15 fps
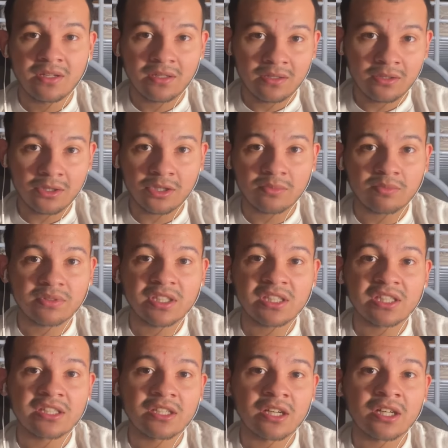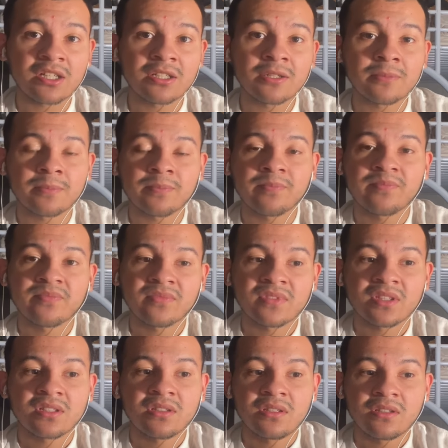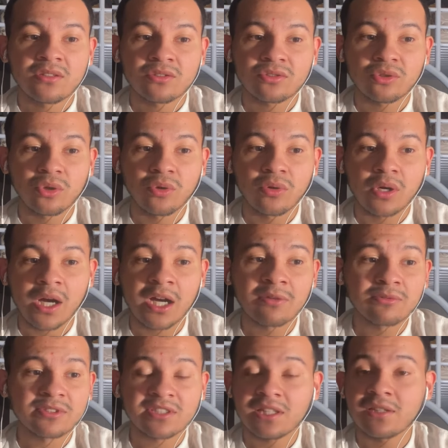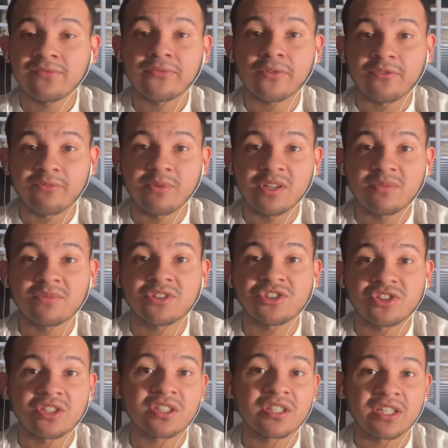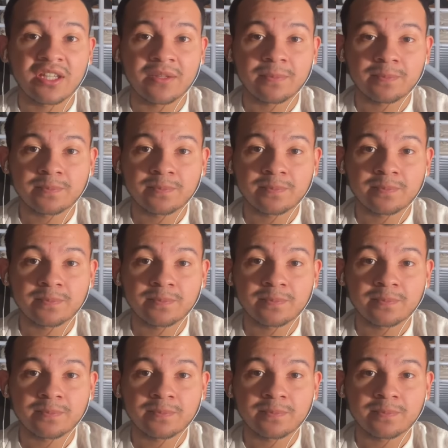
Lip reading: They're completely gone. So I was left with pretty much nothing.